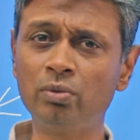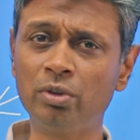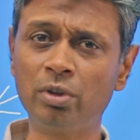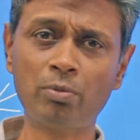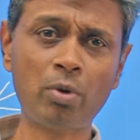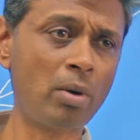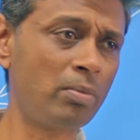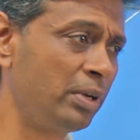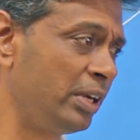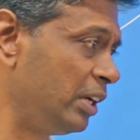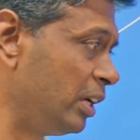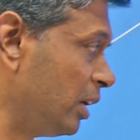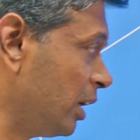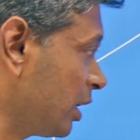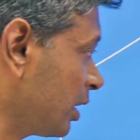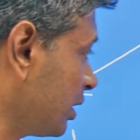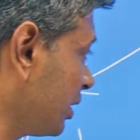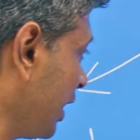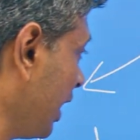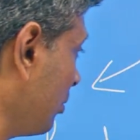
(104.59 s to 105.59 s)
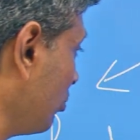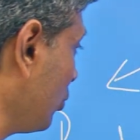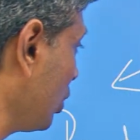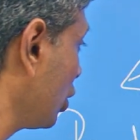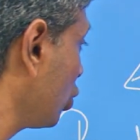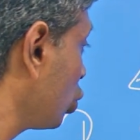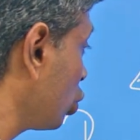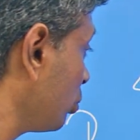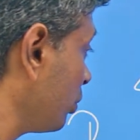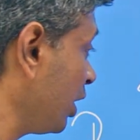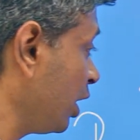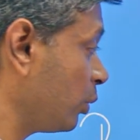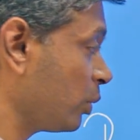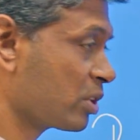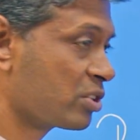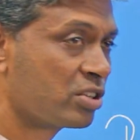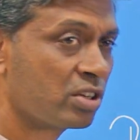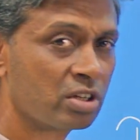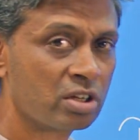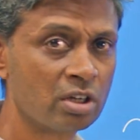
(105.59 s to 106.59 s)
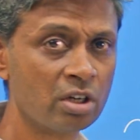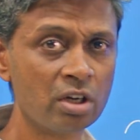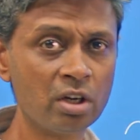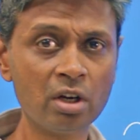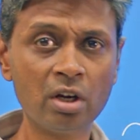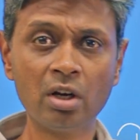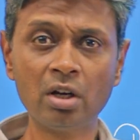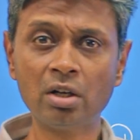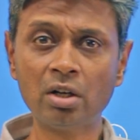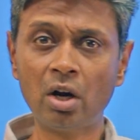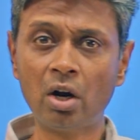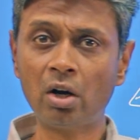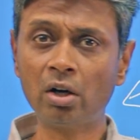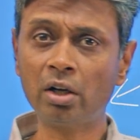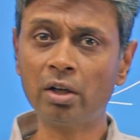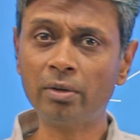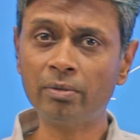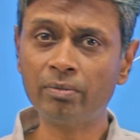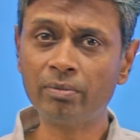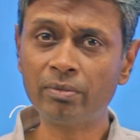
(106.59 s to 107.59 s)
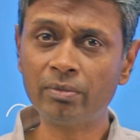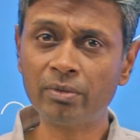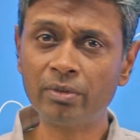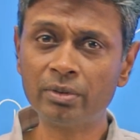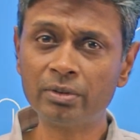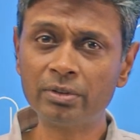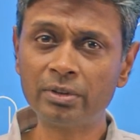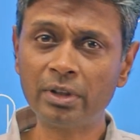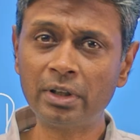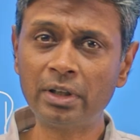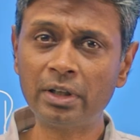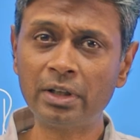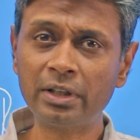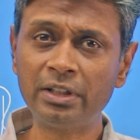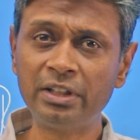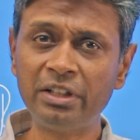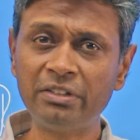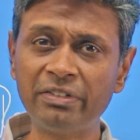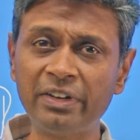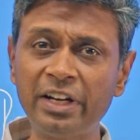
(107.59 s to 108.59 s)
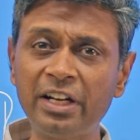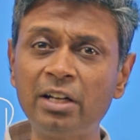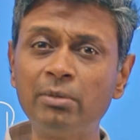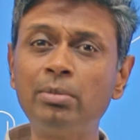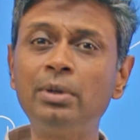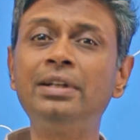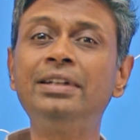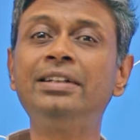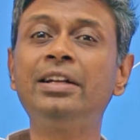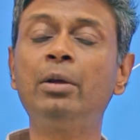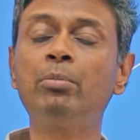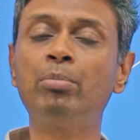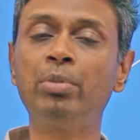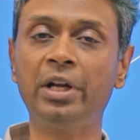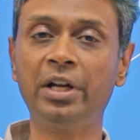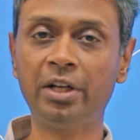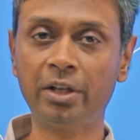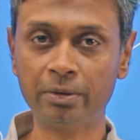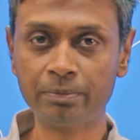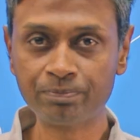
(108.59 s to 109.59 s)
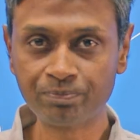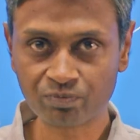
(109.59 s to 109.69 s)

There's probably time-consuming questions on a definable template.